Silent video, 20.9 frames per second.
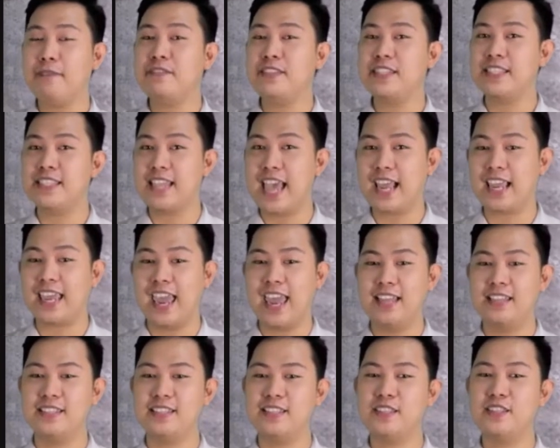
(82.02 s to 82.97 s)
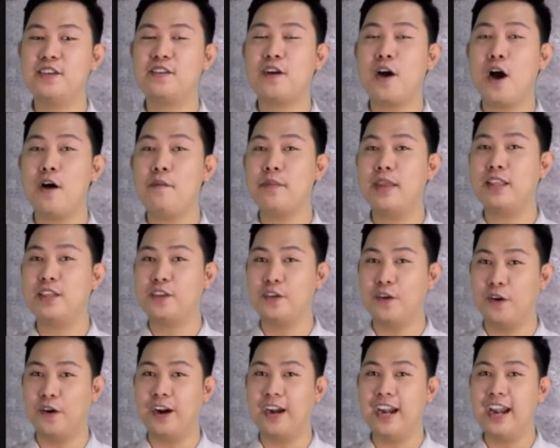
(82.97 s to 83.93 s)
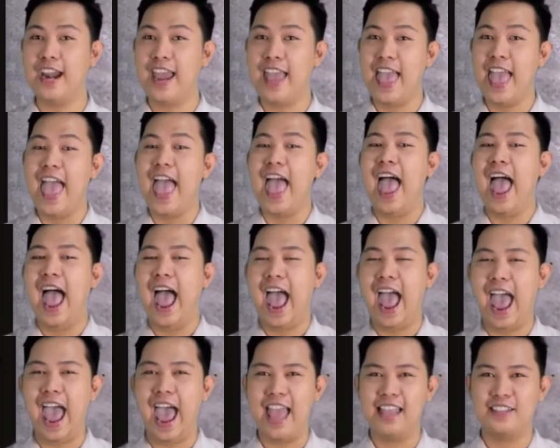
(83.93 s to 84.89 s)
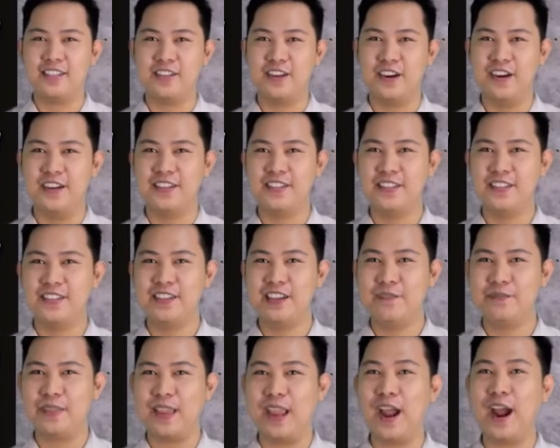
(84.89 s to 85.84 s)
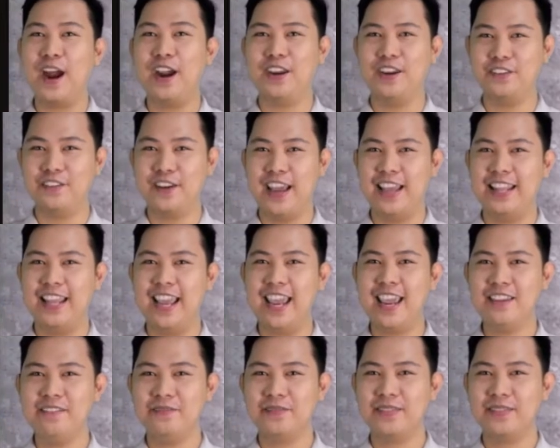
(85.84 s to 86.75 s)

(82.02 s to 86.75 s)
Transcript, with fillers: seconds to comment your answers. Are you ready?